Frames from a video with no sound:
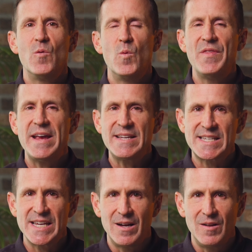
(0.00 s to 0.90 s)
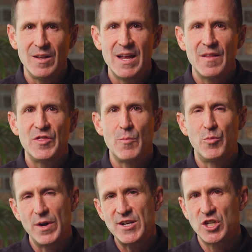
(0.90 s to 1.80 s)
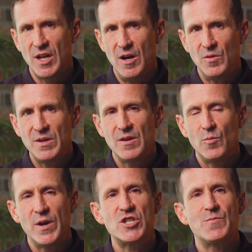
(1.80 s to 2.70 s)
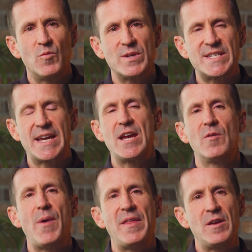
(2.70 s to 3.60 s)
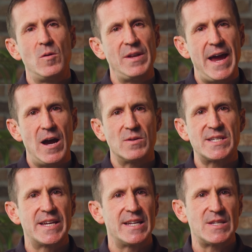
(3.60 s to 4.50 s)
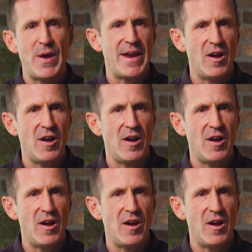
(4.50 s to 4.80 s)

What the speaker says: When they sell, the bridge loan, which was secured by the old house, gets paid